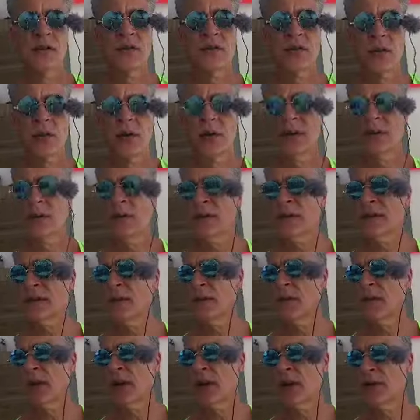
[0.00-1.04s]
toilet
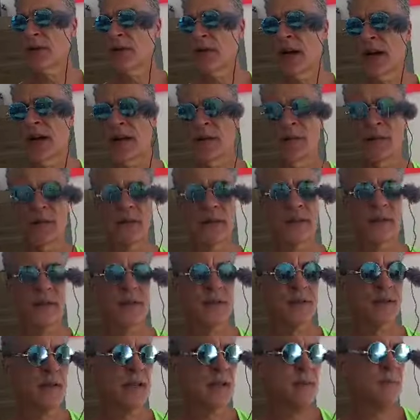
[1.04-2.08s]
wasn't working right. Well, it
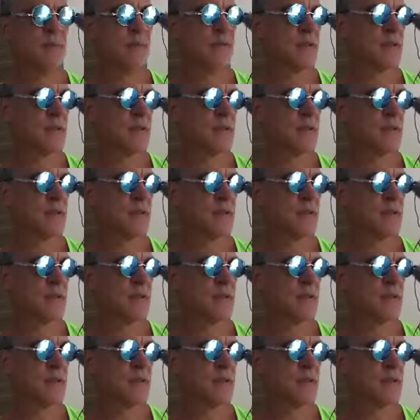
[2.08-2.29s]
seems